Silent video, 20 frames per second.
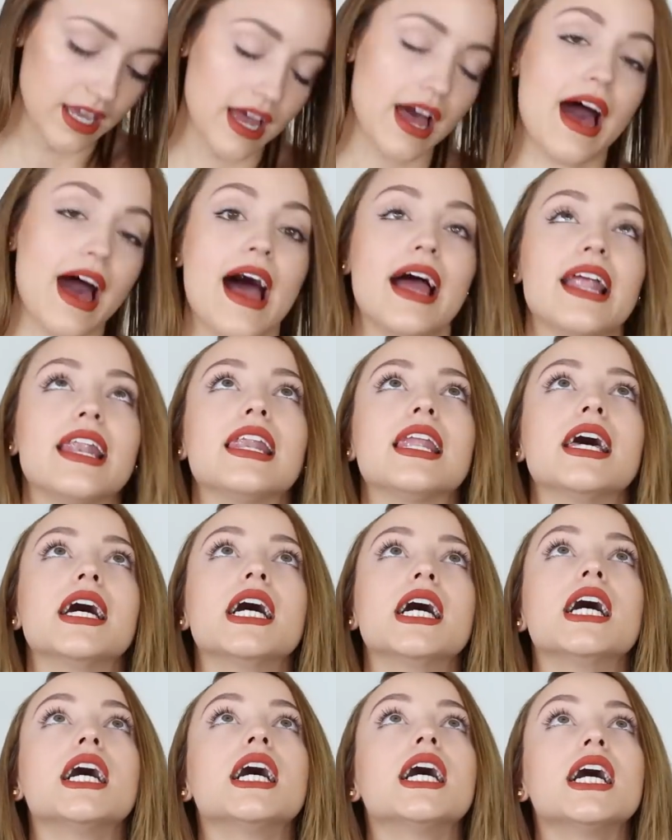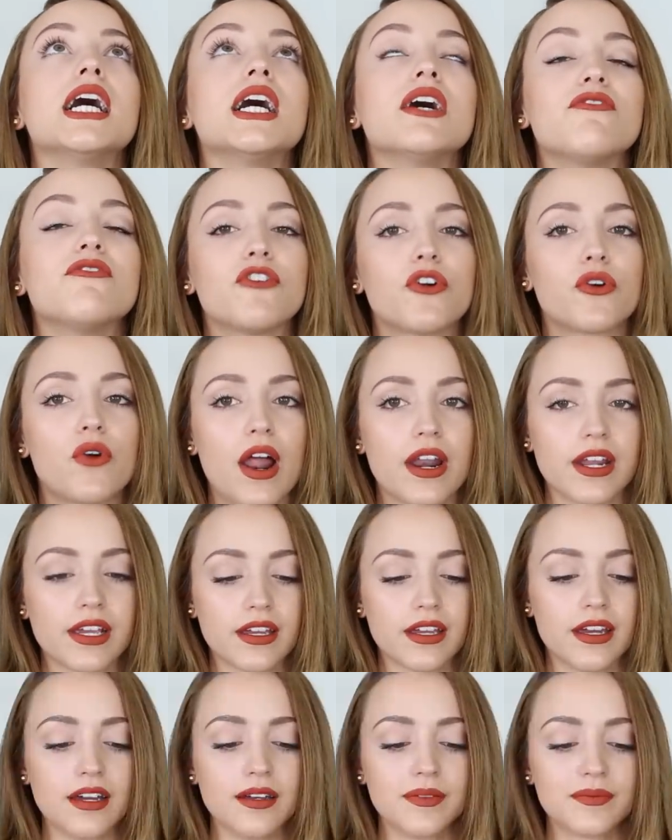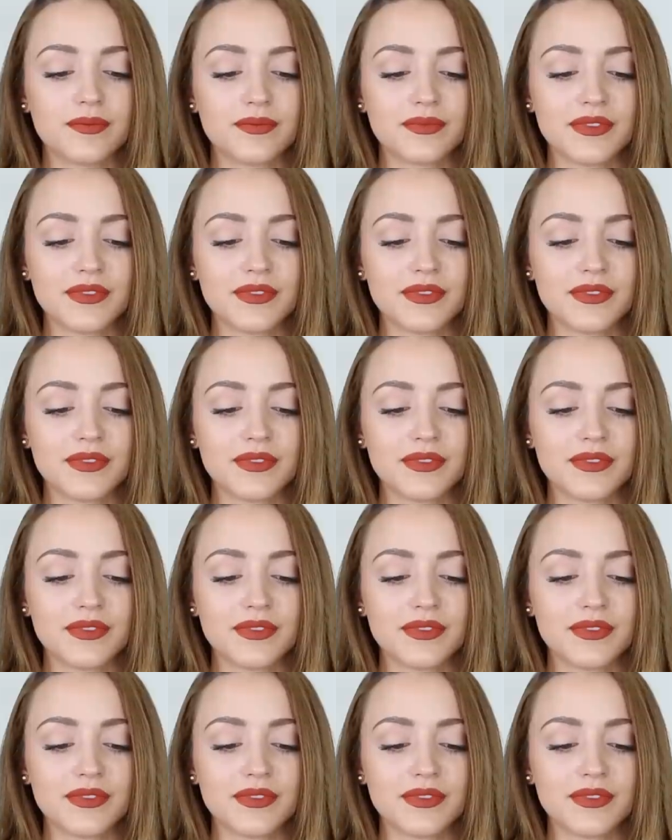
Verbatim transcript: I love Veronica.